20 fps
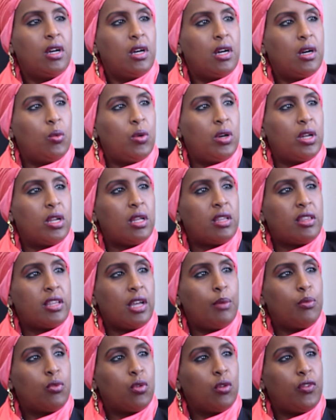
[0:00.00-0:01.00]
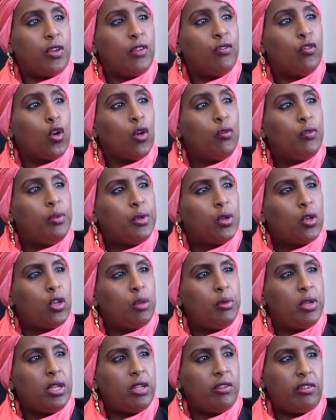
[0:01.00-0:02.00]
Well, in terms of involving the
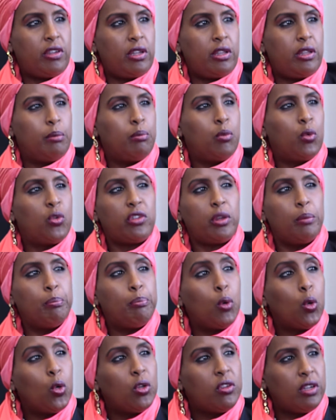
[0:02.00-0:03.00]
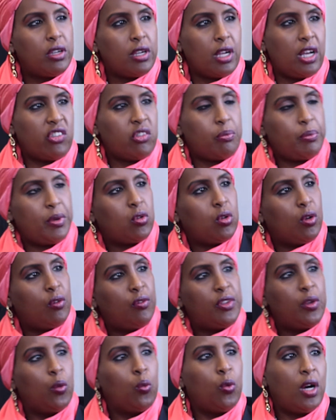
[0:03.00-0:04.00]
community, the most important aspect
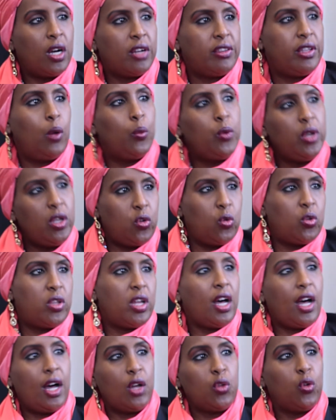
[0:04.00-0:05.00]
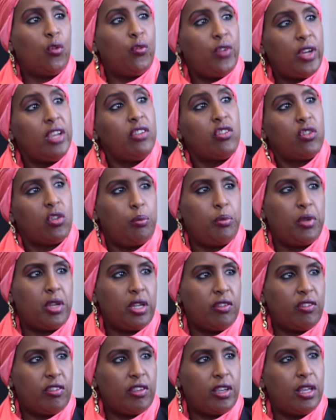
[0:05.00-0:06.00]
of the work that we do, the heart of it is
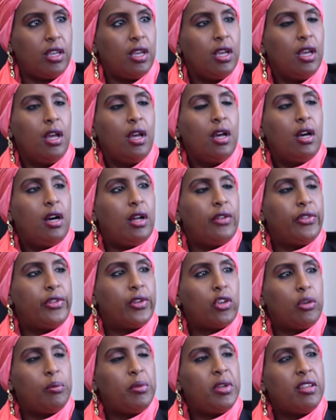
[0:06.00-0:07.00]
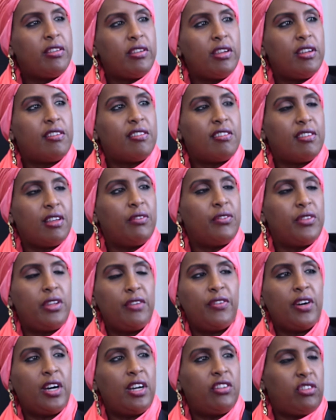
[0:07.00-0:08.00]
community. Mm-hmm. And the community itself
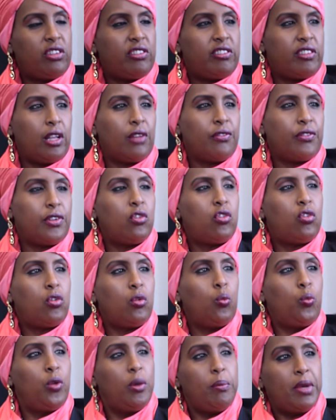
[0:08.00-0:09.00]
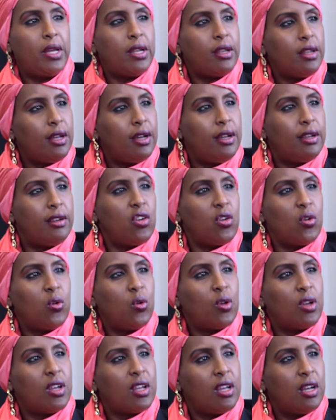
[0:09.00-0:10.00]
divides itself into women and, you
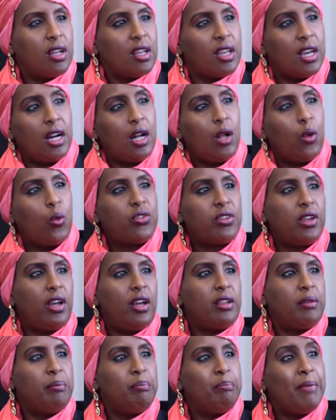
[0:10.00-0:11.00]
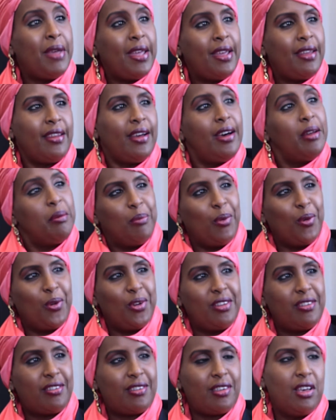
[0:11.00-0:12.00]
know, girls and men and
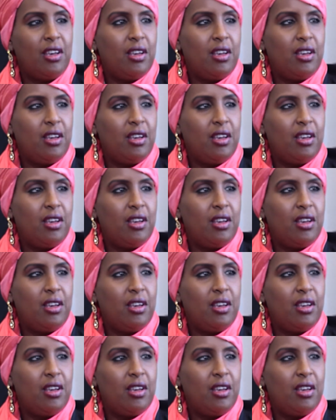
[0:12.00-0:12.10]
boys,